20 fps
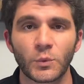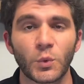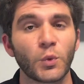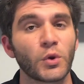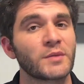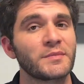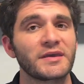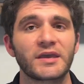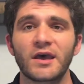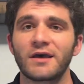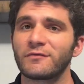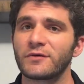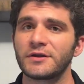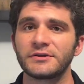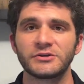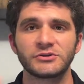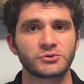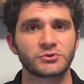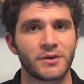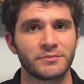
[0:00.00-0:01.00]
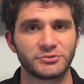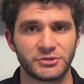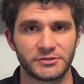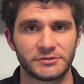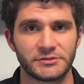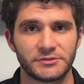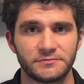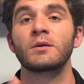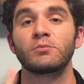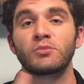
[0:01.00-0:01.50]
We're gonna be covering
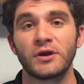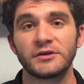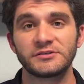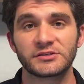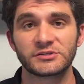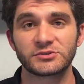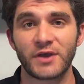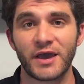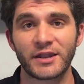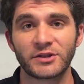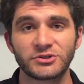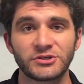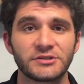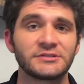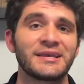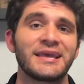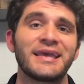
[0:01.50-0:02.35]
descriptions, pricing strategies,